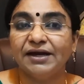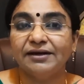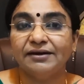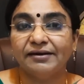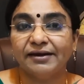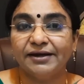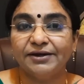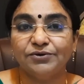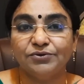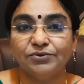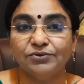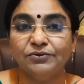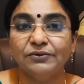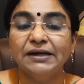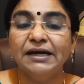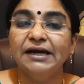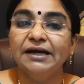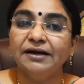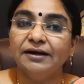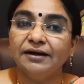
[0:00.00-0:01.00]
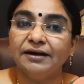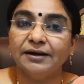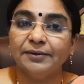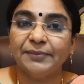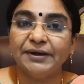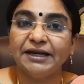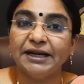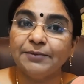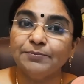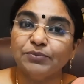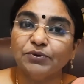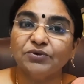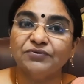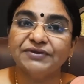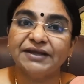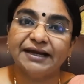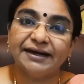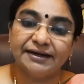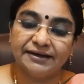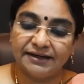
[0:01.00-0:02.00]
trying to improve
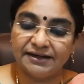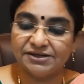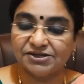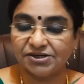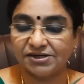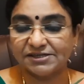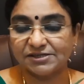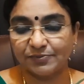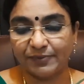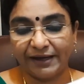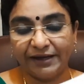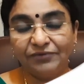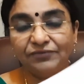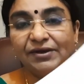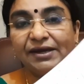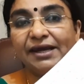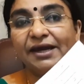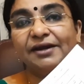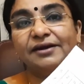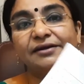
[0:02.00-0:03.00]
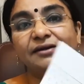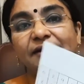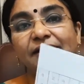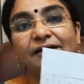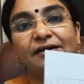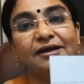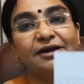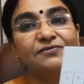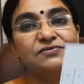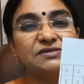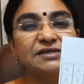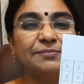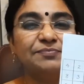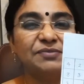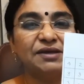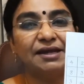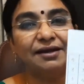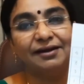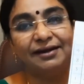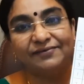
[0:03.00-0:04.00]
their attention span, we can give
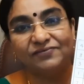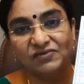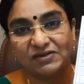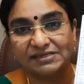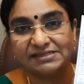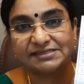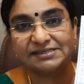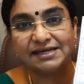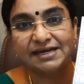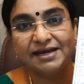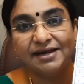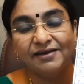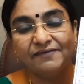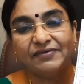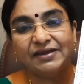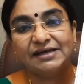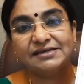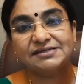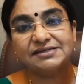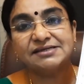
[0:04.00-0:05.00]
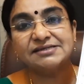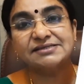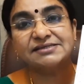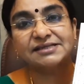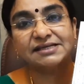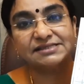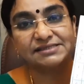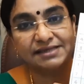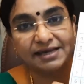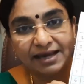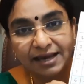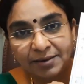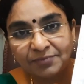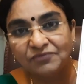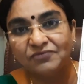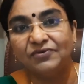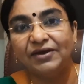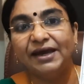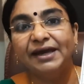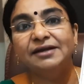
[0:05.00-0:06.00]
something like this. That is the
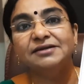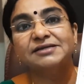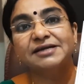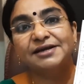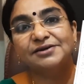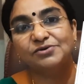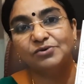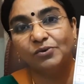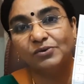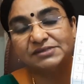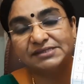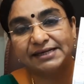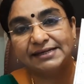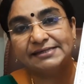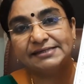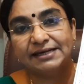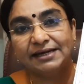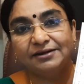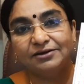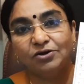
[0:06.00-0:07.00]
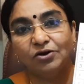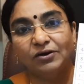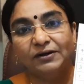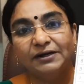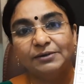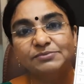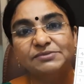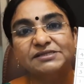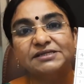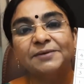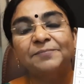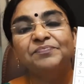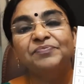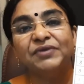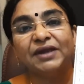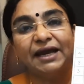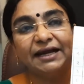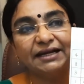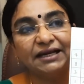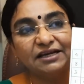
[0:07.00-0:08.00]
same way, 10 rows and 10 columns,
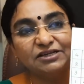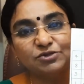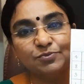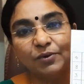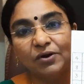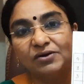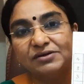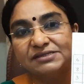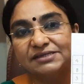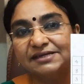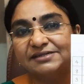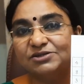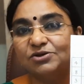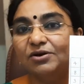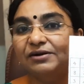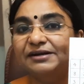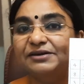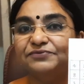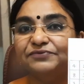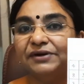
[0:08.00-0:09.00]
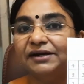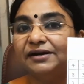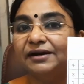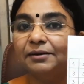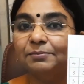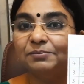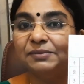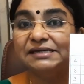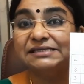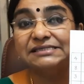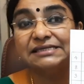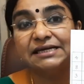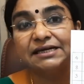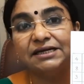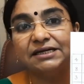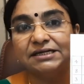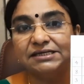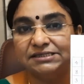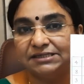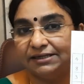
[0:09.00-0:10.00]
and each box has got different numbers,
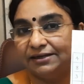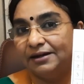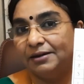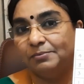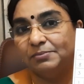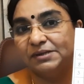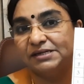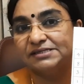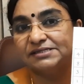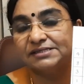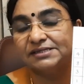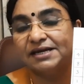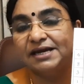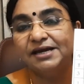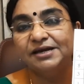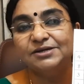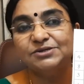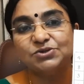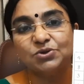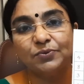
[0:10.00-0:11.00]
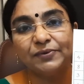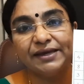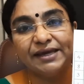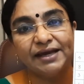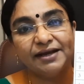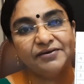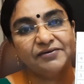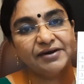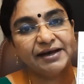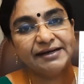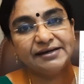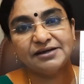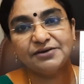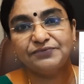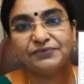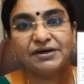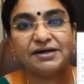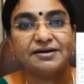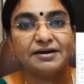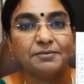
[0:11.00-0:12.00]
single digit numbers. So we can write
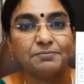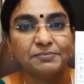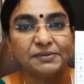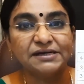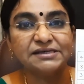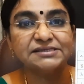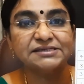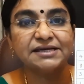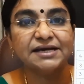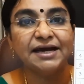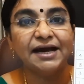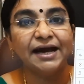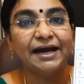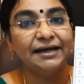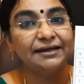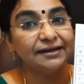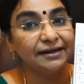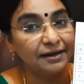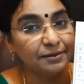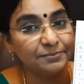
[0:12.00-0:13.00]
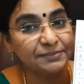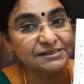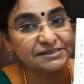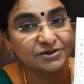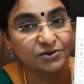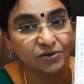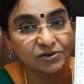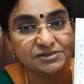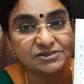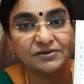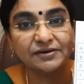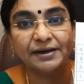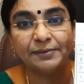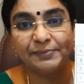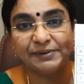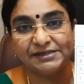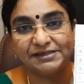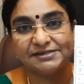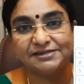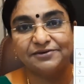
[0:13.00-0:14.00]
different numbers, and the numbers are also
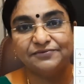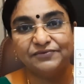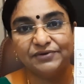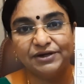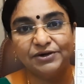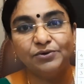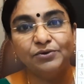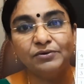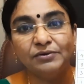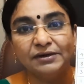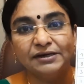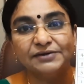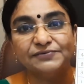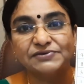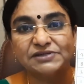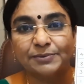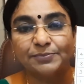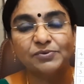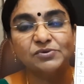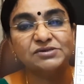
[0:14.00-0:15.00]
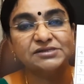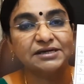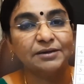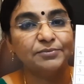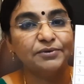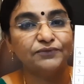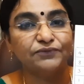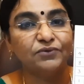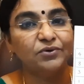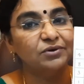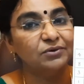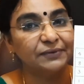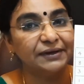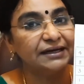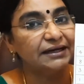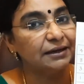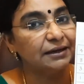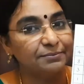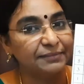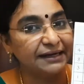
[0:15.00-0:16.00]
repetitive. If suppose number 4 will
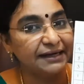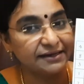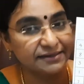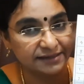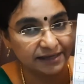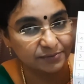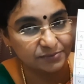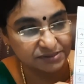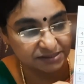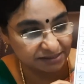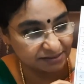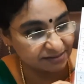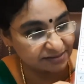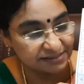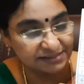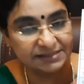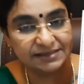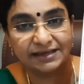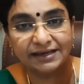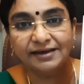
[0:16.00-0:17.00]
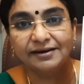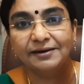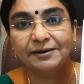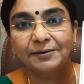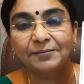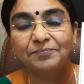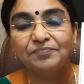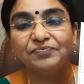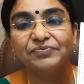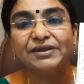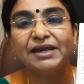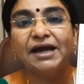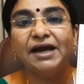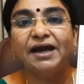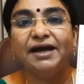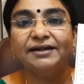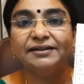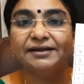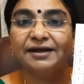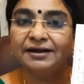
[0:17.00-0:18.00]
many times here,
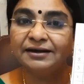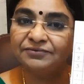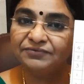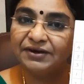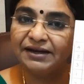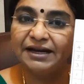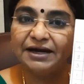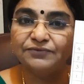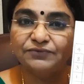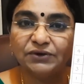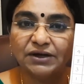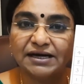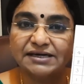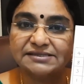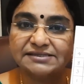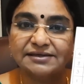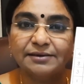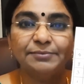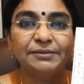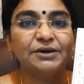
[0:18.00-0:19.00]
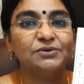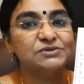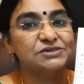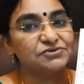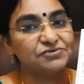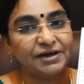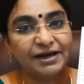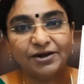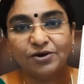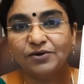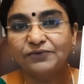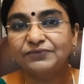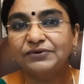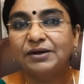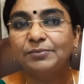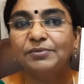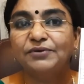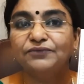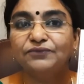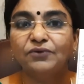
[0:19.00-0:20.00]
and then we'll have to ask them, now strike off
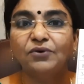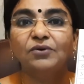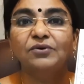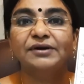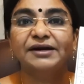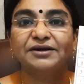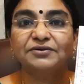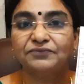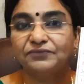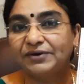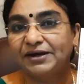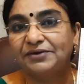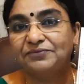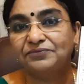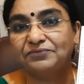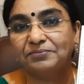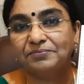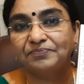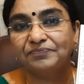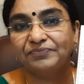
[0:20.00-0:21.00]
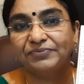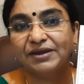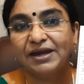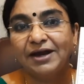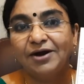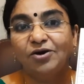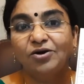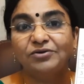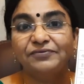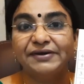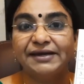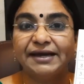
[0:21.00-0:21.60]
number 4 and 5, or we